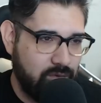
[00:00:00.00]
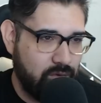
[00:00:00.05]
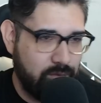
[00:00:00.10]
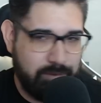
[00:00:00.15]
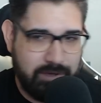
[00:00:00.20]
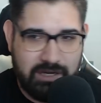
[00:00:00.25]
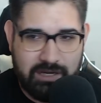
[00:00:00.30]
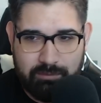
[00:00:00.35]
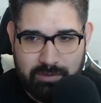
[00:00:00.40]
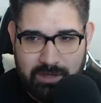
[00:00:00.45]
We're
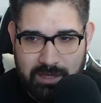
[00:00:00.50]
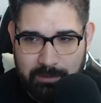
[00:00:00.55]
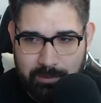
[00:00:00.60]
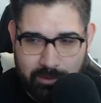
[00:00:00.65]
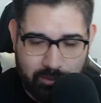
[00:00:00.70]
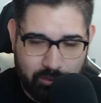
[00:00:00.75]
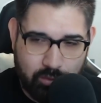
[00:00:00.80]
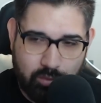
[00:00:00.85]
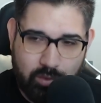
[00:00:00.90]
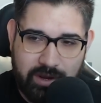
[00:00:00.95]
beating
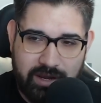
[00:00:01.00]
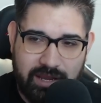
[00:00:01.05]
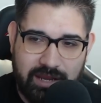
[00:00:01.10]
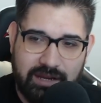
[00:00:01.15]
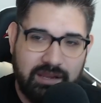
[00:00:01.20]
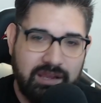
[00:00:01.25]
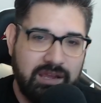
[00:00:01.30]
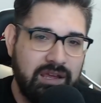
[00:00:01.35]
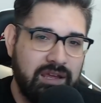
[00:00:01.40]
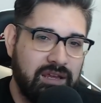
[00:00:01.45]
people, we're
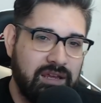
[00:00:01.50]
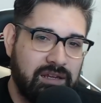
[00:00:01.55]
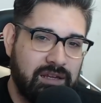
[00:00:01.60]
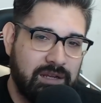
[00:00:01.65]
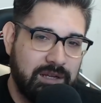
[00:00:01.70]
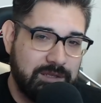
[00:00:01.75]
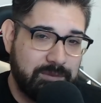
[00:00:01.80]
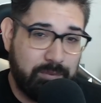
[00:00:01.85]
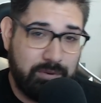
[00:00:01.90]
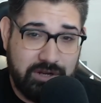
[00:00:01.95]
winning.
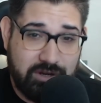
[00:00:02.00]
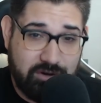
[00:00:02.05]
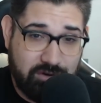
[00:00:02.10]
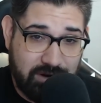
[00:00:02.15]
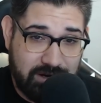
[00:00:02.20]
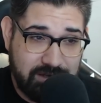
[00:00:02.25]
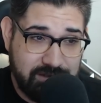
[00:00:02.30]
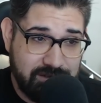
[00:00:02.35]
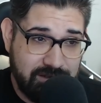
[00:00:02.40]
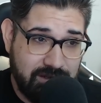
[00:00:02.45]
It's pretty
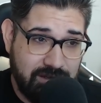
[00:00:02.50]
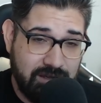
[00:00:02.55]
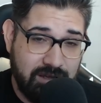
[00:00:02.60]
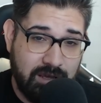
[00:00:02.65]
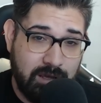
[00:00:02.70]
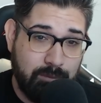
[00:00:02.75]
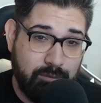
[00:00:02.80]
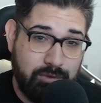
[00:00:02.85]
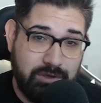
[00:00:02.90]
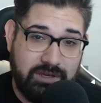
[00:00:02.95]
crazy
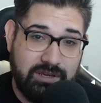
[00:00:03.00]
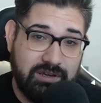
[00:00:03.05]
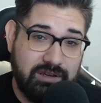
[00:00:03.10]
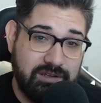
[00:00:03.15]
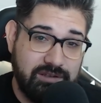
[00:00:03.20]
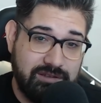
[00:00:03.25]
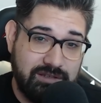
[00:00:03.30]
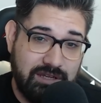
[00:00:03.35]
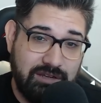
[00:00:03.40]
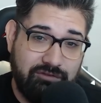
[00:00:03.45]

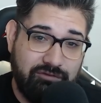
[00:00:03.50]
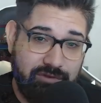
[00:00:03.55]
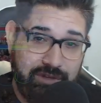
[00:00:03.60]
because if